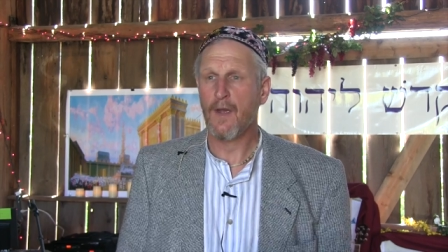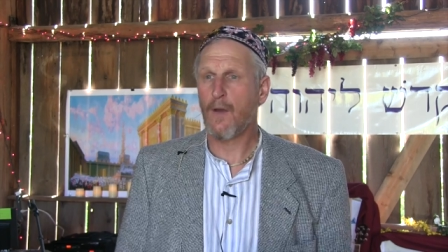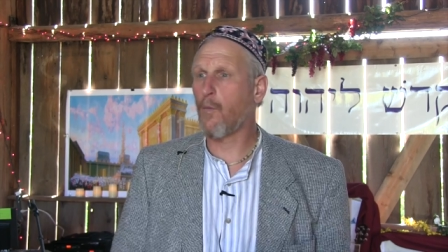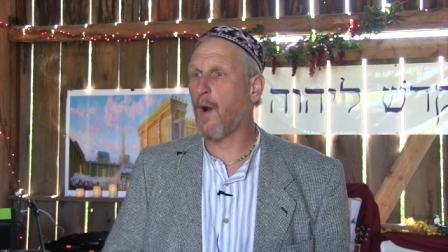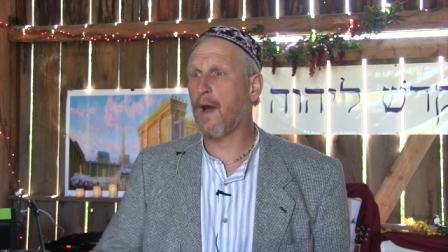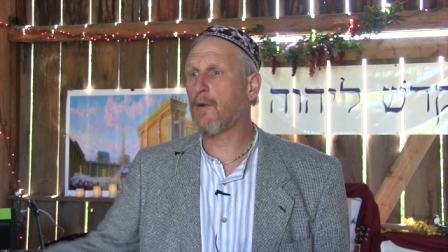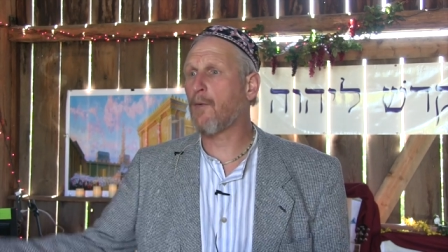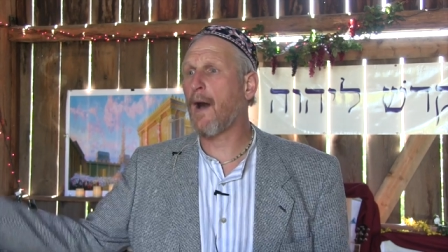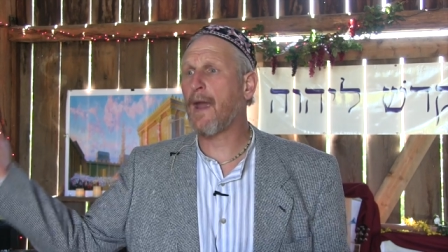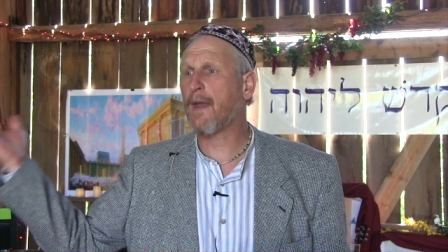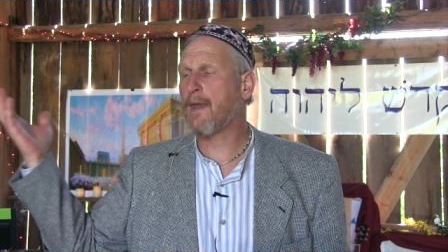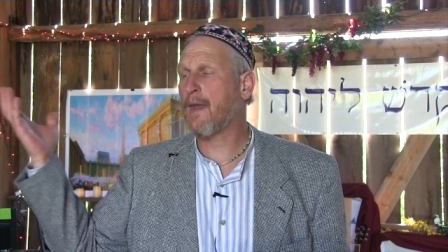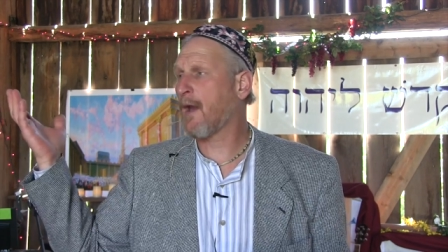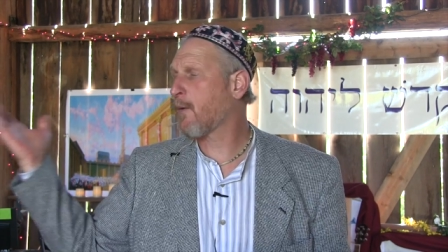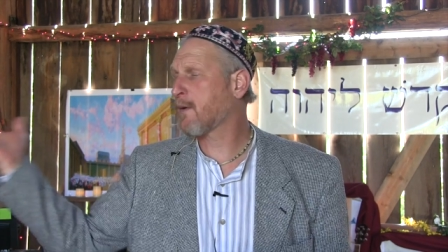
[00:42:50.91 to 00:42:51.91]
And why do I
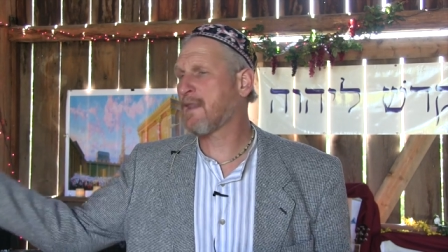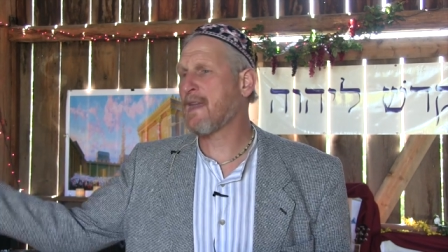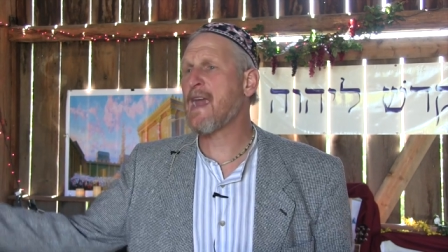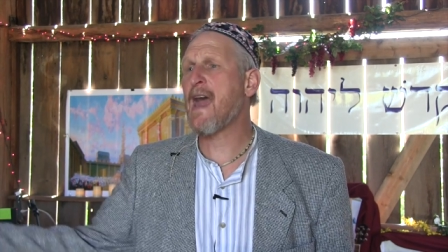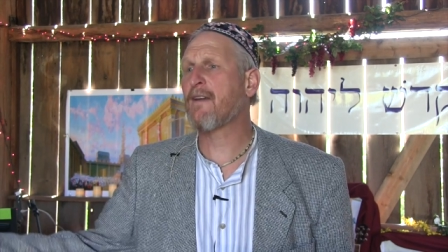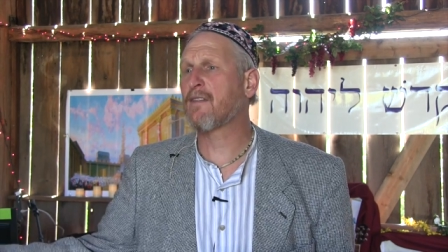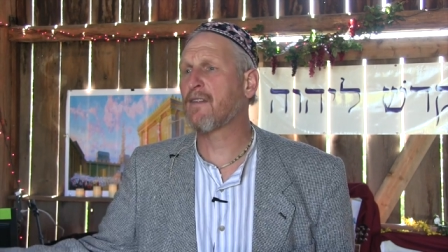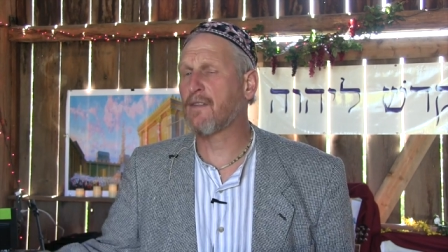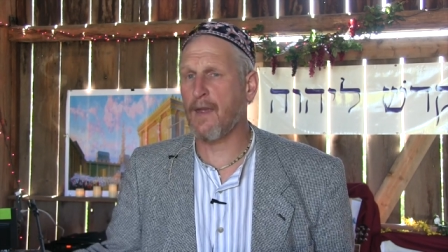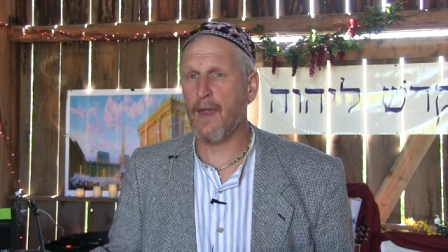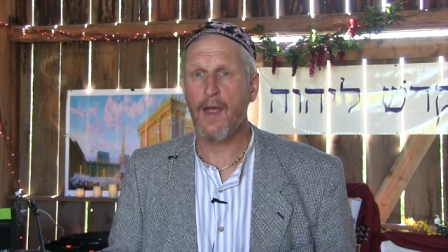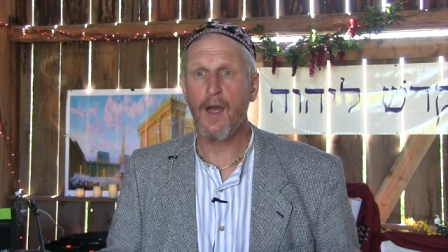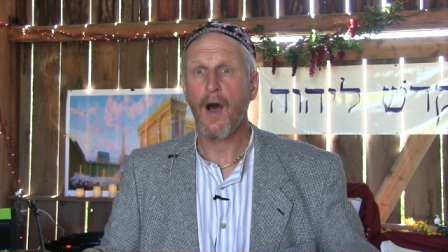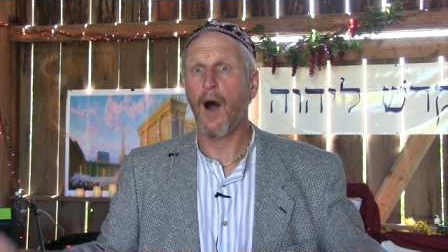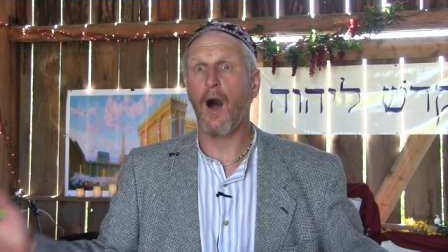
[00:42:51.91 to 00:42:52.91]
care what they have to
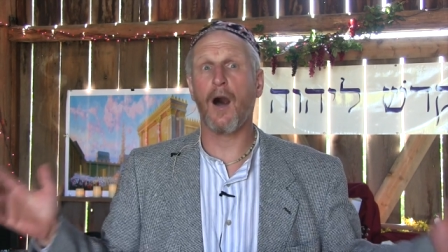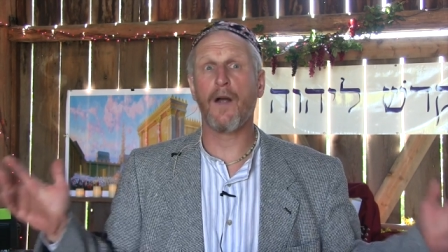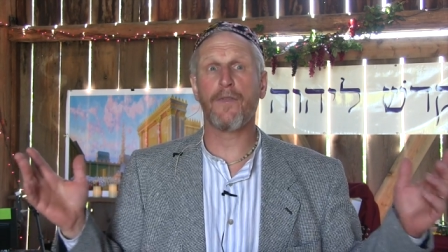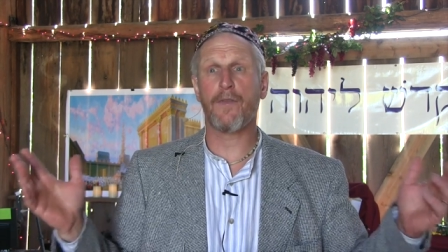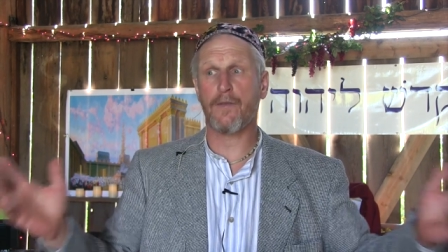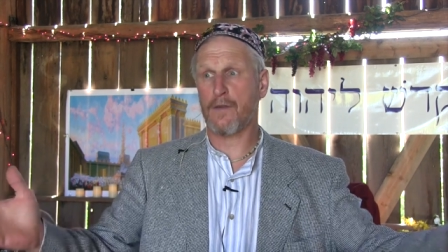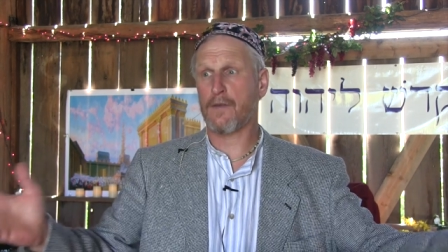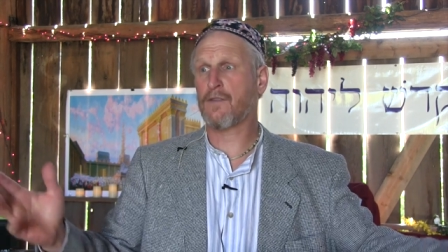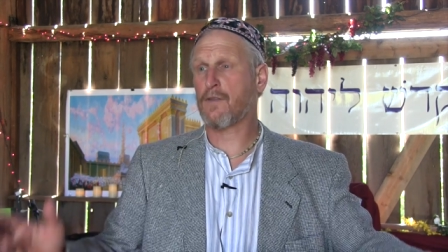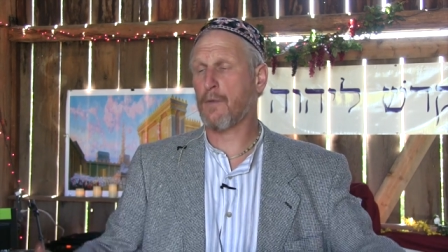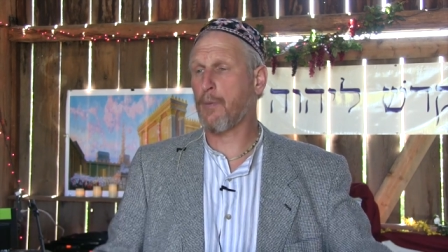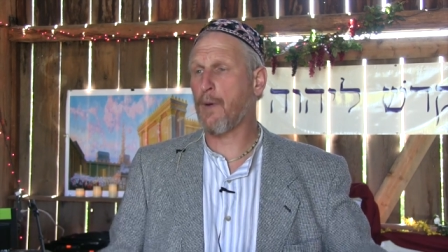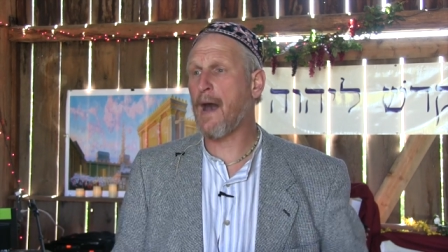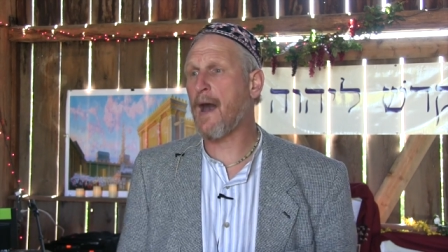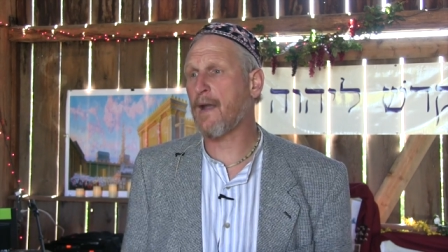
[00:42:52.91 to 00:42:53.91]
say on this
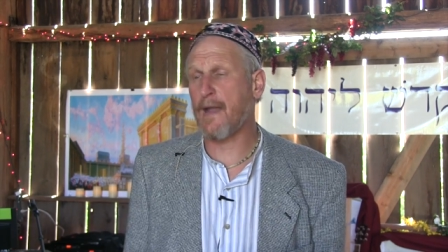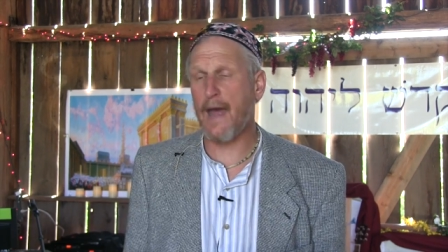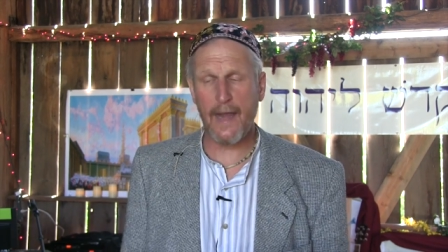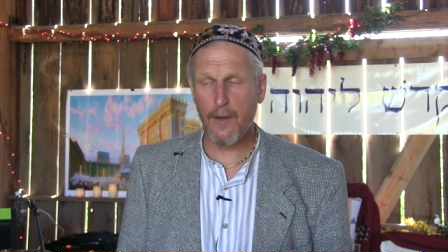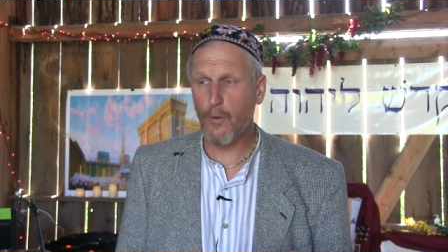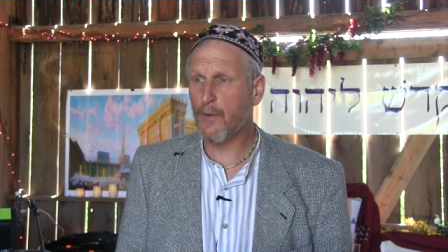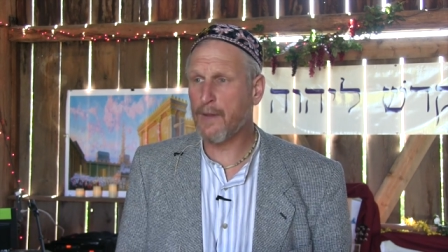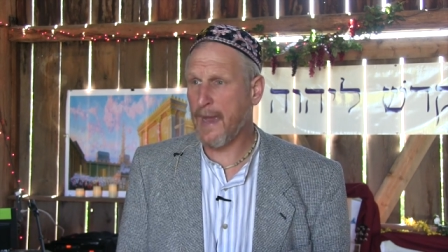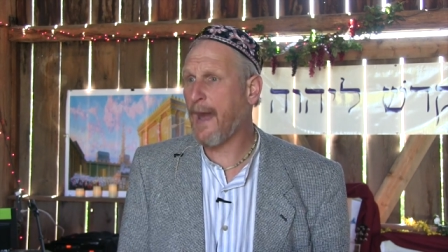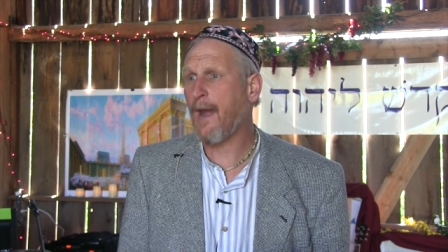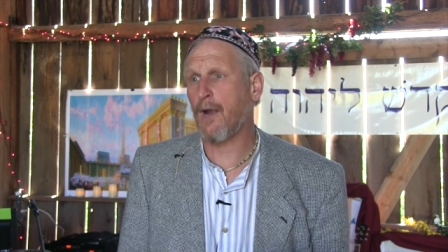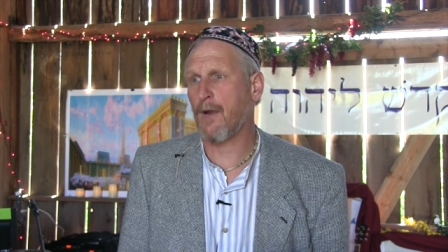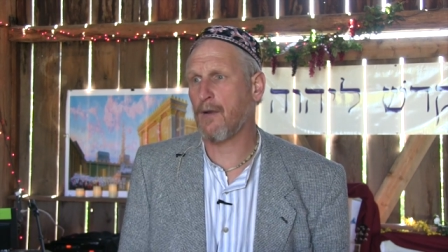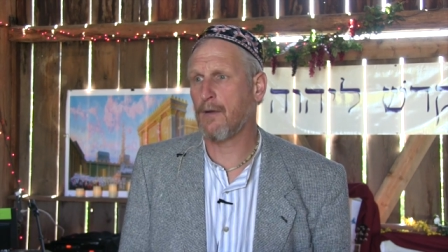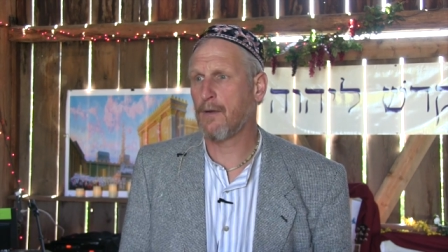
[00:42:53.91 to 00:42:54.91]
Shabbat? I don't
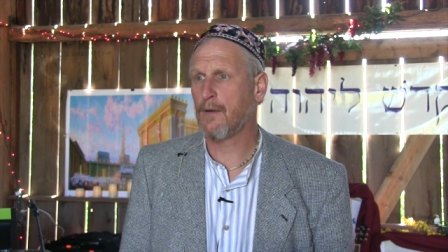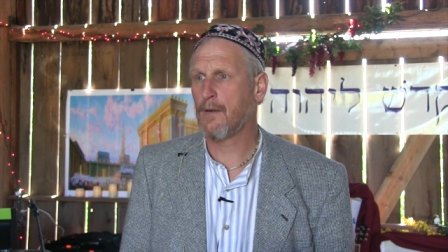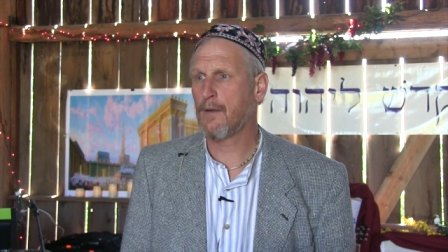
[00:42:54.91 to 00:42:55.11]
care.